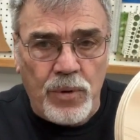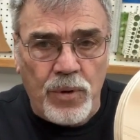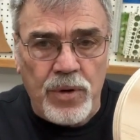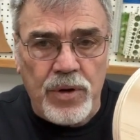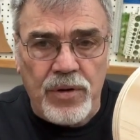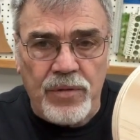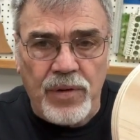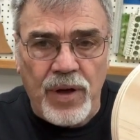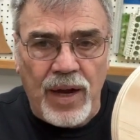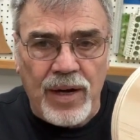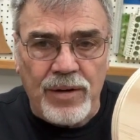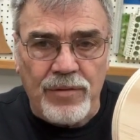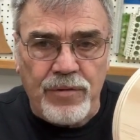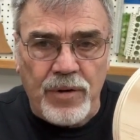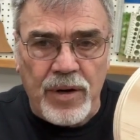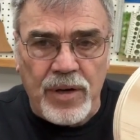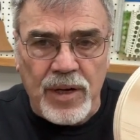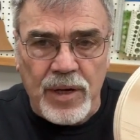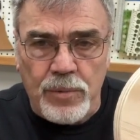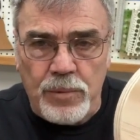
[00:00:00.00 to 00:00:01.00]
or you've got a
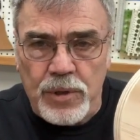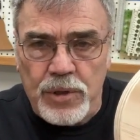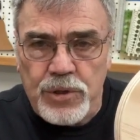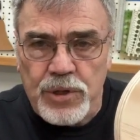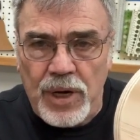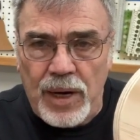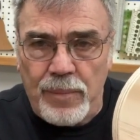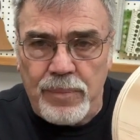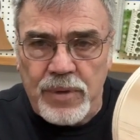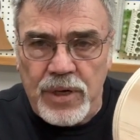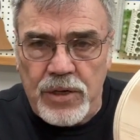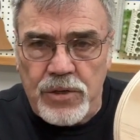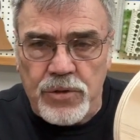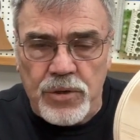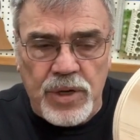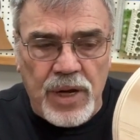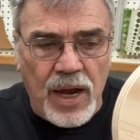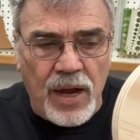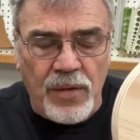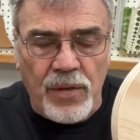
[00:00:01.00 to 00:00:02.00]
friendly woodshop
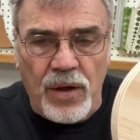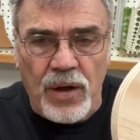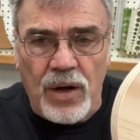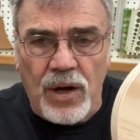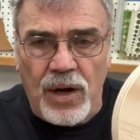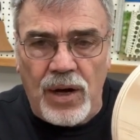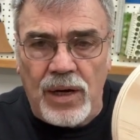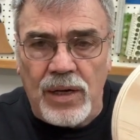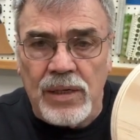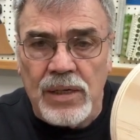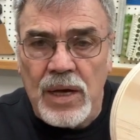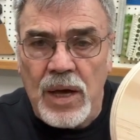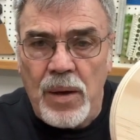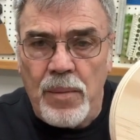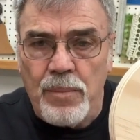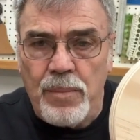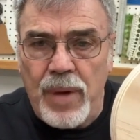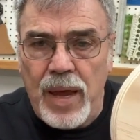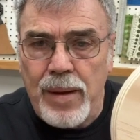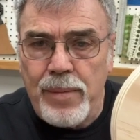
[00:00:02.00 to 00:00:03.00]
teacher down the hall,
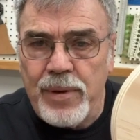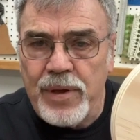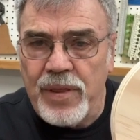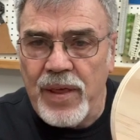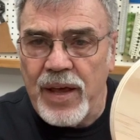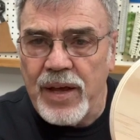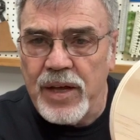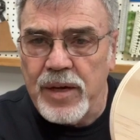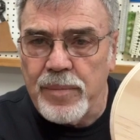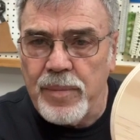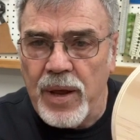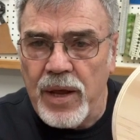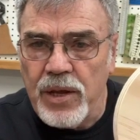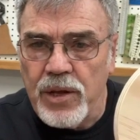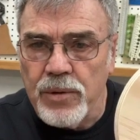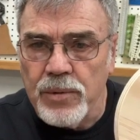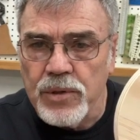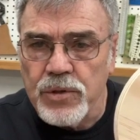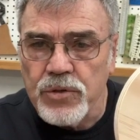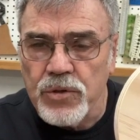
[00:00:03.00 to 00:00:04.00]
maybe they could
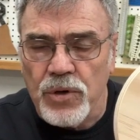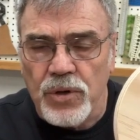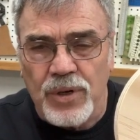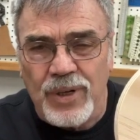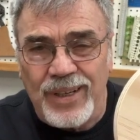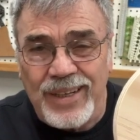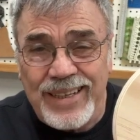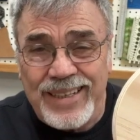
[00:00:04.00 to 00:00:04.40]
make you a circle.